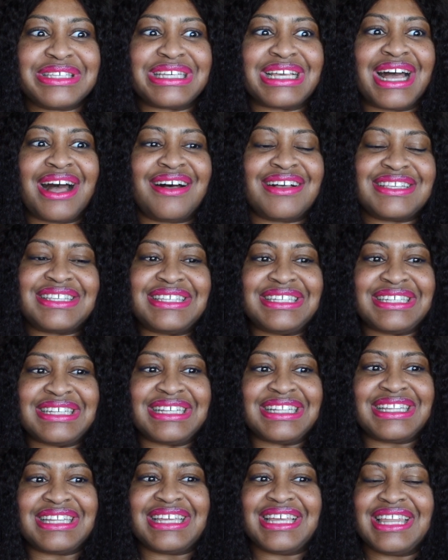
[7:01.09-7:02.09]
to
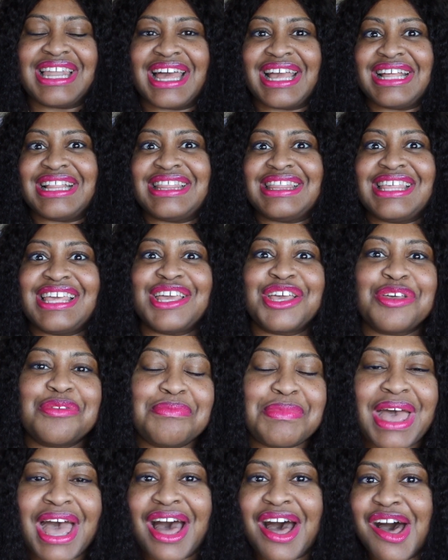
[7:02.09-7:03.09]
constantly like think
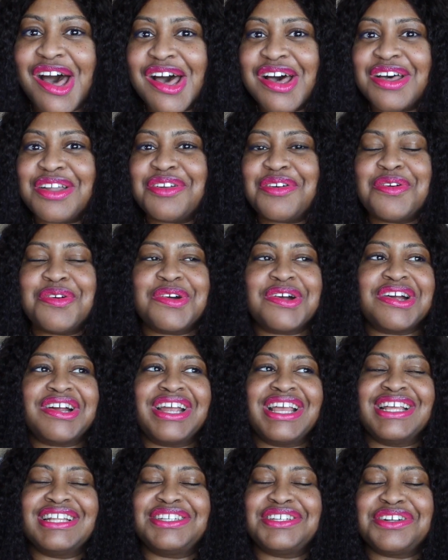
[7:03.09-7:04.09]
about or
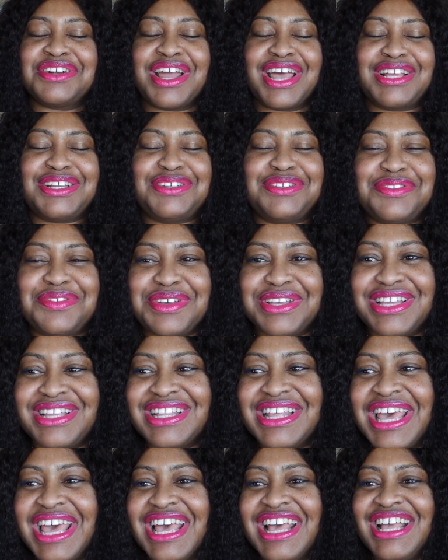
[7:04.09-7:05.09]
interact
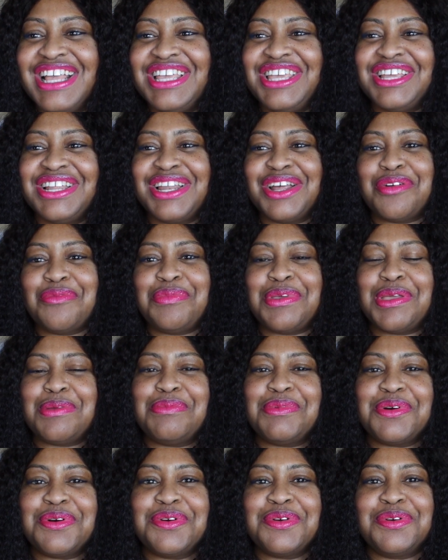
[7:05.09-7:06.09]
with, you know,
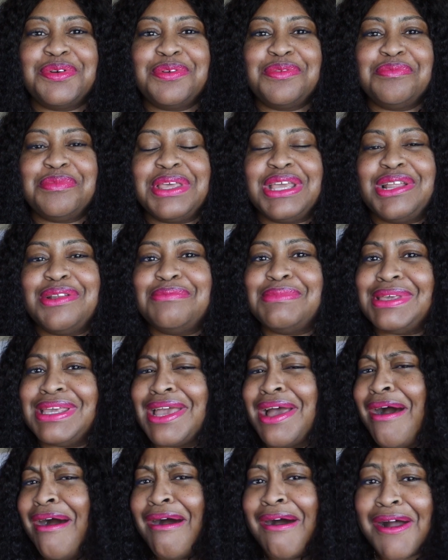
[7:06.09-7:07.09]
people who mean me
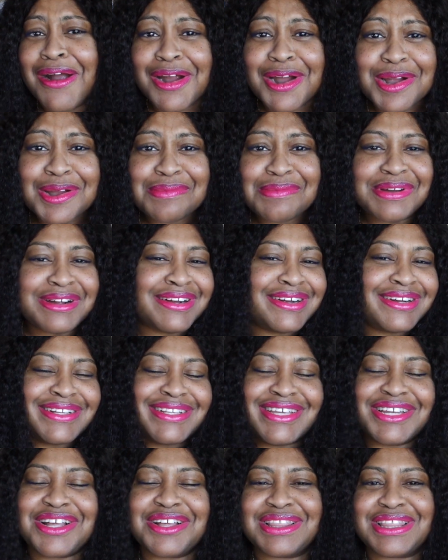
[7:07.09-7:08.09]
harm or,
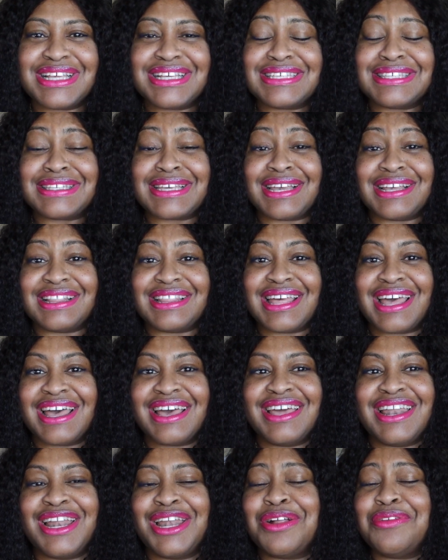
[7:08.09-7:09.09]
you know, things like
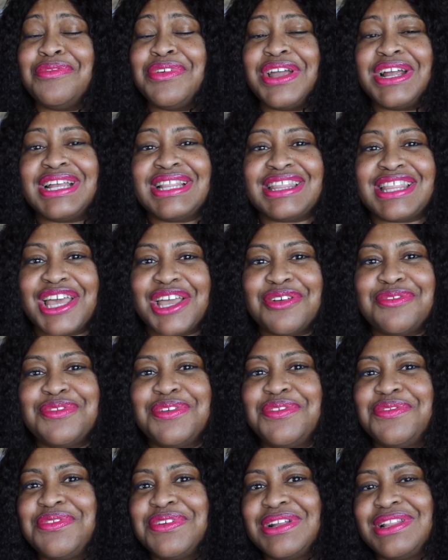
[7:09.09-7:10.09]
that. And I'm very
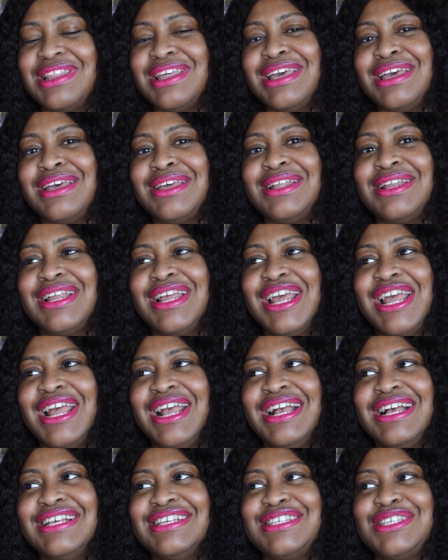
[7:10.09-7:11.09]
thankful for that.
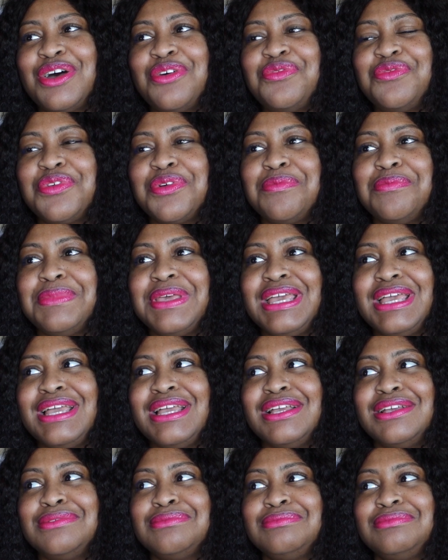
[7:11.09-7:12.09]
So for
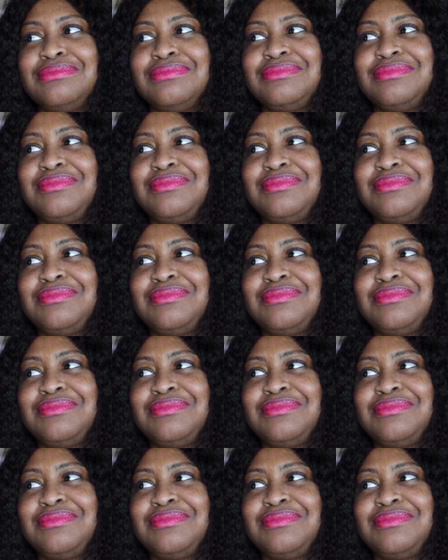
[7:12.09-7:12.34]
me,